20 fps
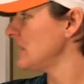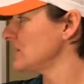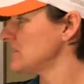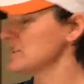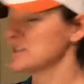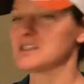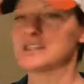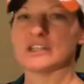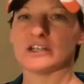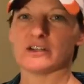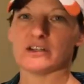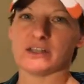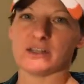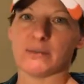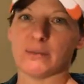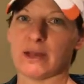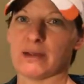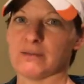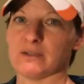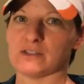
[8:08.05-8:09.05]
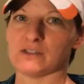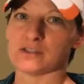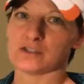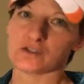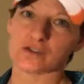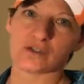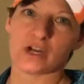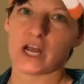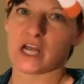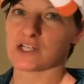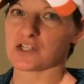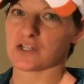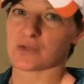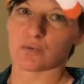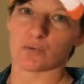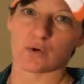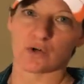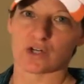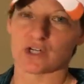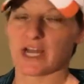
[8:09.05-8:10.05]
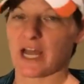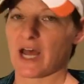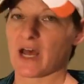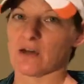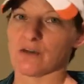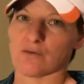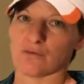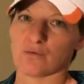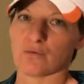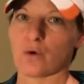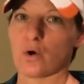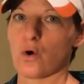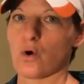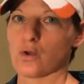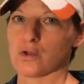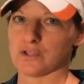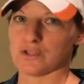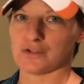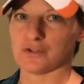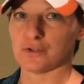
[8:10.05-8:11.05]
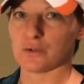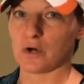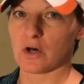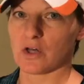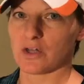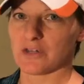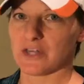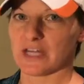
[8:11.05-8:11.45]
necessarily maybe stretch and work out and roll and do all of